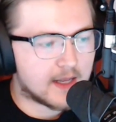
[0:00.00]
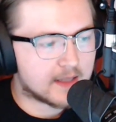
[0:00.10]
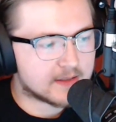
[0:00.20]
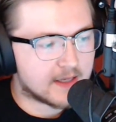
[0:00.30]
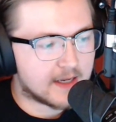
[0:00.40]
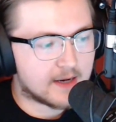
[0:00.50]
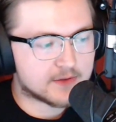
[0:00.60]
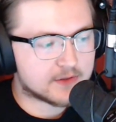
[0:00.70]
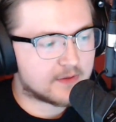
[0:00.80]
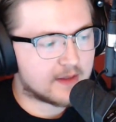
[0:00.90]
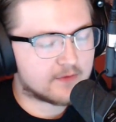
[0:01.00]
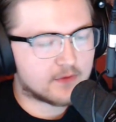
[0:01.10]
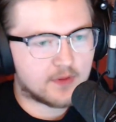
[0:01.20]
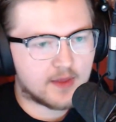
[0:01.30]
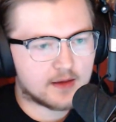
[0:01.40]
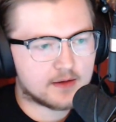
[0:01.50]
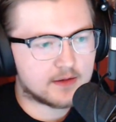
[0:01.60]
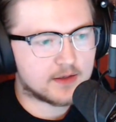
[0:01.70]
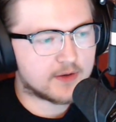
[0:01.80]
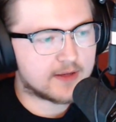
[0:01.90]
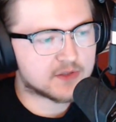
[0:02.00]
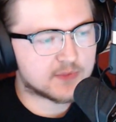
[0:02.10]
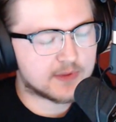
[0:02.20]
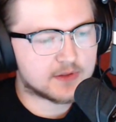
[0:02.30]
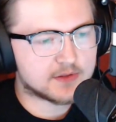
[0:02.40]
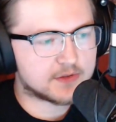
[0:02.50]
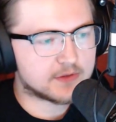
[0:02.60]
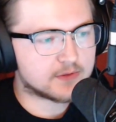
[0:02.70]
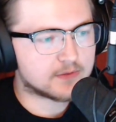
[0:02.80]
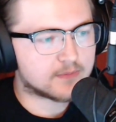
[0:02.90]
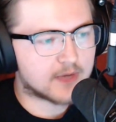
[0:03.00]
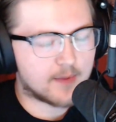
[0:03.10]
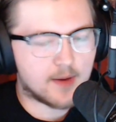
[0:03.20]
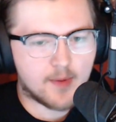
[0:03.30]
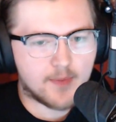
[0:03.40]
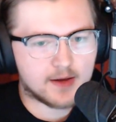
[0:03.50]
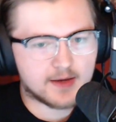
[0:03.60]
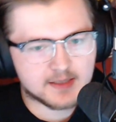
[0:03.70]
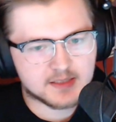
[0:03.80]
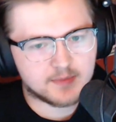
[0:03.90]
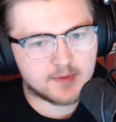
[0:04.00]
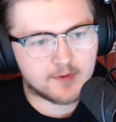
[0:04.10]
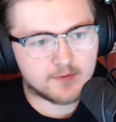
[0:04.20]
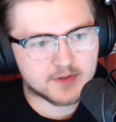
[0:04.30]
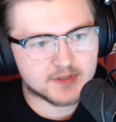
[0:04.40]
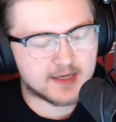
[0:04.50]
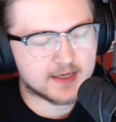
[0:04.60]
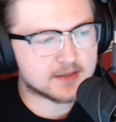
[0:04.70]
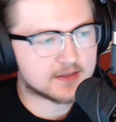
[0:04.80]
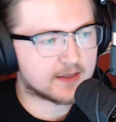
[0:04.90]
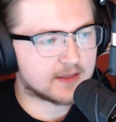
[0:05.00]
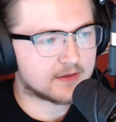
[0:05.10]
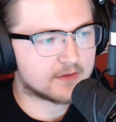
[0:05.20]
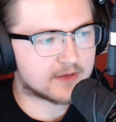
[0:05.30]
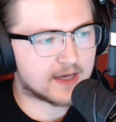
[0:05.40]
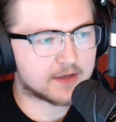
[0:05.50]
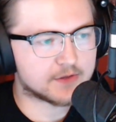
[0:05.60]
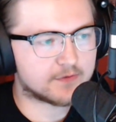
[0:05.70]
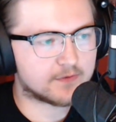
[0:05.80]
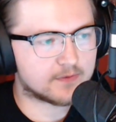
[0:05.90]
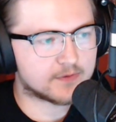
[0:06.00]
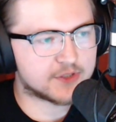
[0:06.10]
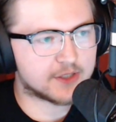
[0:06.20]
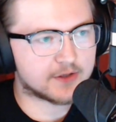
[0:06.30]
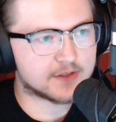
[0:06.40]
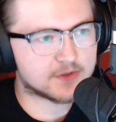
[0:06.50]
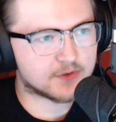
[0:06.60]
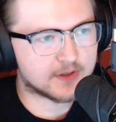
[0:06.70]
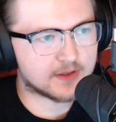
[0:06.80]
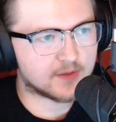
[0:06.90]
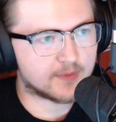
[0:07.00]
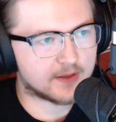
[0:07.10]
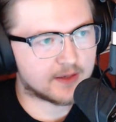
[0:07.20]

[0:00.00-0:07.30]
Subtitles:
And I was so thankful that, he was willing to come on my podcast and be my first guest and kind of share his story a little bit.